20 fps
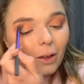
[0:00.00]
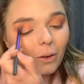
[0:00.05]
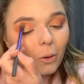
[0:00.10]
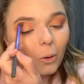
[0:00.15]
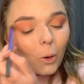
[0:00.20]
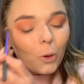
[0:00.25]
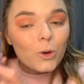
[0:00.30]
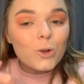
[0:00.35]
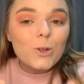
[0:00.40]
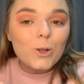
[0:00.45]

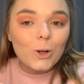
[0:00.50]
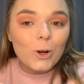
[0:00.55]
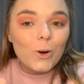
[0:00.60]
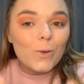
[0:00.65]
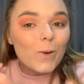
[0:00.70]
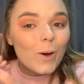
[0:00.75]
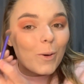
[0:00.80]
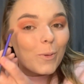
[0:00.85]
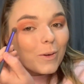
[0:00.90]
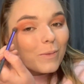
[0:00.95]

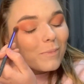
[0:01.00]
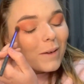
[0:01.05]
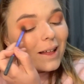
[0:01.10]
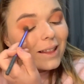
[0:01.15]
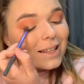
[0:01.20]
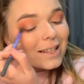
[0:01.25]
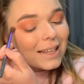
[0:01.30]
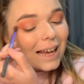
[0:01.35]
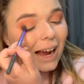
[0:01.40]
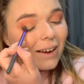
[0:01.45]
Undercover with
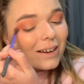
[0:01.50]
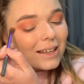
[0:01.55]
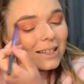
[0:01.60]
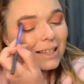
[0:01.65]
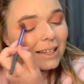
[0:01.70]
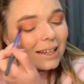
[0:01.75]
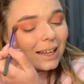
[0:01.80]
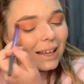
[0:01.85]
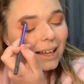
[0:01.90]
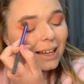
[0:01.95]
Miley Cyrus
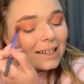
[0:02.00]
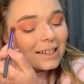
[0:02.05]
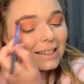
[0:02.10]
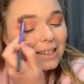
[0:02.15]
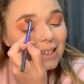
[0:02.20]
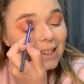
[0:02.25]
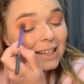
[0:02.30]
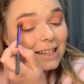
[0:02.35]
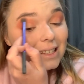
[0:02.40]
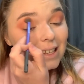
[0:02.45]
in it and
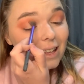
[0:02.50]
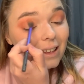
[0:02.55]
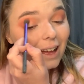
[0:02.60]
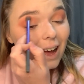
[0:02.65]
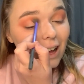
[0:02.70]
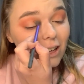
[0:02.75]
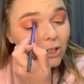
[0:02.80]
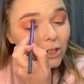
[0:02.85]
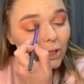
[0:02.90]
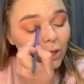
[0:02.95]
things like that.
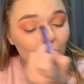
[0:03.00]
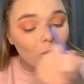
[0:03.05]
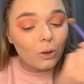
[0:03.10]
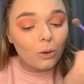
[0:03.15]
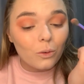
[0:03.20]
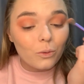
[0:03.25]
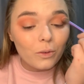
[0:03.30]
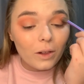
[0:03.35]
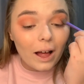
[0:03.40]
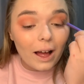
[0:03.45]
I just
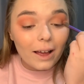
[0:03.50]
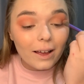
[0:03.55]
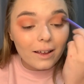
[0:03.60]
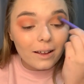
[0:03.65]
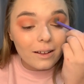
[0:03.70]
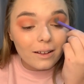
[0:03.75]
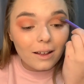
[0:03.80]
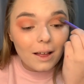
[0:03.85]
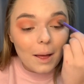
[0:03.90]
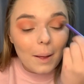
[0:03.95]
love like
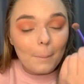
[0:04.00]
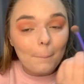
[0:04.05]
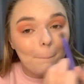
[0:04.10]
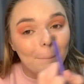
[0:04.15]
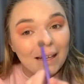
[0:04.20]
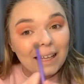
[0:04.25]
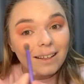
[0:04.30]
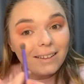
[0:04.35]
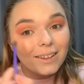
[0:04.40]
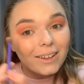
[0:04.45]

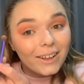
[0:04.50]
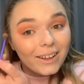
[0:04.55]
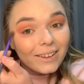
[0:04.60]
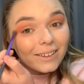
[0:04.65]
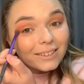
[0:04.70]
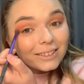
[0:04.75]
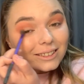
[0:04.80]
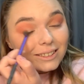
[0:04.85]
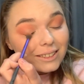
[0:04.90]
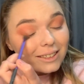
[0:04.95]
Mean
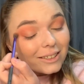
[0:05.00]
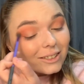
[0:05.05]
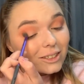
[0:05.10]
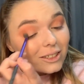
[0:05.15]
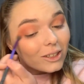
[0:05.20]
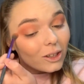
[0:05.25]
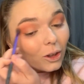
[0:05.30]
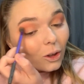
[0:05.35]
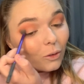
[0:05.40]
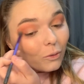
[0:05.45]
Girls and
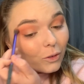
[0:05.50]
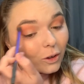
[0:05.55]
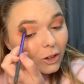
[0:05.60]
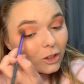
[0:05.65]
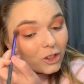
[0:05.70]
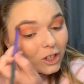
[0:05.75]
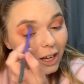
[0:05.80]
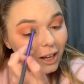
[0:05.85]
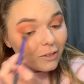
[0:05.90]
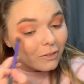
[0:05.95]
just love
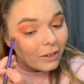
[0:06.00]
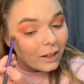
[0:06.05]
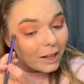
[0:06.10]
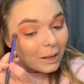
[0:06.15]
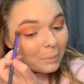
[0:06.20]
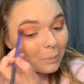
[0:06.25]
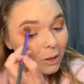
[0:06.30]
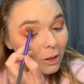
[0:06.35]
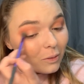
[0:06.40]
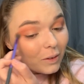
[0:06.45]
chick flick
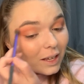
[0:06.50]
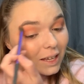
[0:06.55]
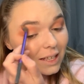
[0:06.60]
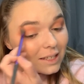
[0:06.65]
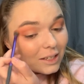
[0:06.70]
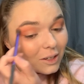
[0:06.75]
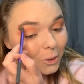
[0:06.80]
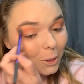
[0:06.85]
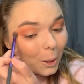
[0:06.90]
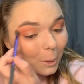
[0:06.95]
movies
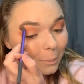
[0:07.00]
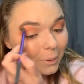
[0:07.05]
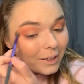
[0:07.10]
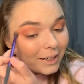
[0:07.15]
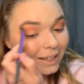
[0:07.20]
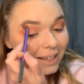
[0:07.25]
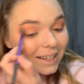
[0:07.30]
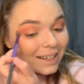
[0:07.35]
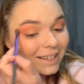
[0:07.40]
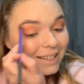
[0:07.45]
and
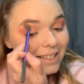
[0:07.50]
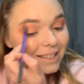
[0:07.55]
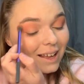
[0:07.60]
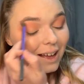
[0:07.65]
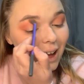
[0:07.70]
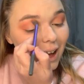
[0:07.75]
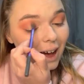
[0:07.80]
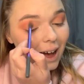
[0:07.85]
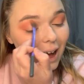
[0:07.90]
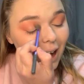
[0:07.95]
comedies.
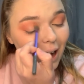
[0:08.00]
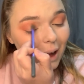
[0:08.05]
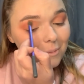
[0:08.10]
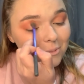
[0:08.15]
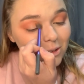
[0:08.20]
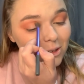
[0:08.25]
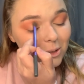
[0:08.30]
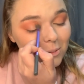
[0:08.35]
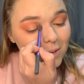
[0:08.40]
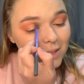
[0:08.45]
I'm
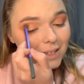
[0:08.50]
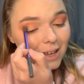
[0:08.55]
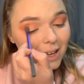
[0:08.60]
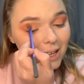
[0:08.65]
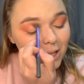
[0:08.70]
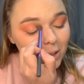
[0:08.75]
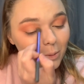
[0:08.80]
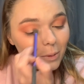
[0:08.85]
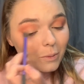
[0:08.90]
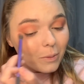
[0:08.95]
just
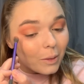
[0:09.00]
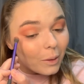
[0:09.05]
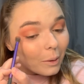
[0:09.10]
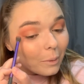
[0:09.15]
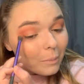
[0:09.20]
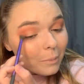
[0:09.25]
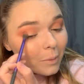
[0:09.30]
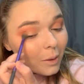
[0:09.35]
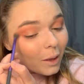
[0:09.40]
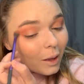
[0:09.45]
obsessed with
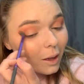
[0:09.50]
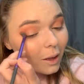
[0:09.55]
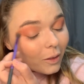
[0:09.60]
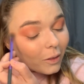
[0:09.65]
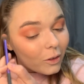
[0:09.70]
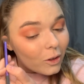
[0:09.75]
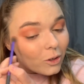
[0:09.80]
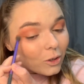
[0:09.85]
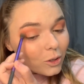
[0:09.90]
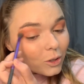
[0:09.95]
them.
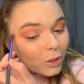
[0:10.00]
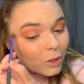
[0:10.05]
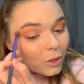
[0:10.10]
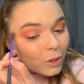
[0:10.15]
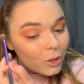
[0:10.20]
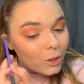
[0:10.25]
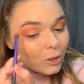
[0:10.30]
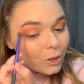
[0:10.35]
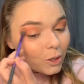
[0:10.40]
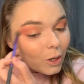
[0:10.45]
They're just
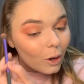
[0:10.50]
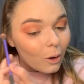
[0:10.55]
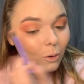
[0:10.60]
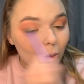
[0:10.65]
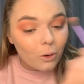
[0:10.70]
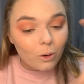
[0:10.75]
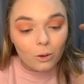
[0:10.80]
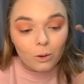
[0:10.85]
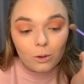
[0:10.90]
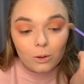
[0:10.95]
so
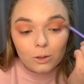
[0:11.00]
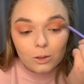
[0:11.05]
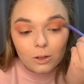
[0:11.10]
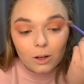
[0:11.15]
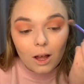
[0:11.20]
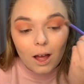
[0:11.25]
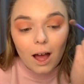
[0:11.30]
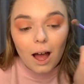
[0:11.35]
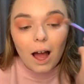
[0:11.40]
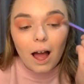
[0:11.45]
good.
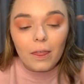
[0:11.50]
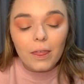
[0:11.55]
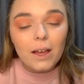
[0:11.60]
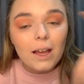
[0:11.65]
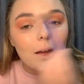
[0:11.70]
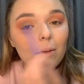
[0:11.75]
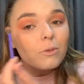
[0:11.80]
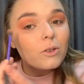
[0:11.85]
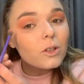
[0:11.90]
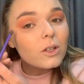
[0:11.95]
I think
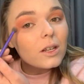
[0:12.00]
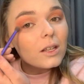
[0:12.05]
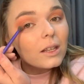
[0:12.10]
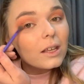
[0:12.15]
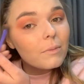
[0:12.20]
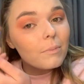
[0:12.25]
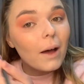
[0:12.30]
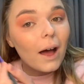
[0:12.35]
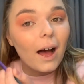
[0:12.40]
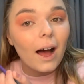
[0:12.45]
I'm just gonna
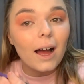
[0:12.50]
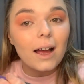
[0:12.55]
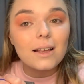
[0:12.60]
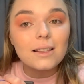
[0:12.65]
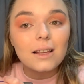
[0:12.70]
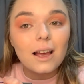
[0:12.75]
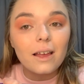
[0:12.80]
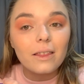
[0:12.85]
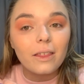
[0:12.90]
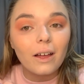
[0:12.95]
leave my eyes
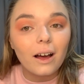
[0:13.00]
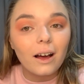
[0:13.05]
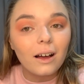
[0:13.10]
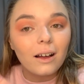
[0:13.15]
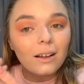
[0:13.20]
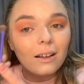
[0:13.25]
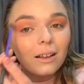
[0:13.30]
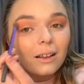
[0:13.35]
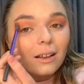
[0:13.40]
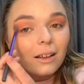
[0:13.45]
like that.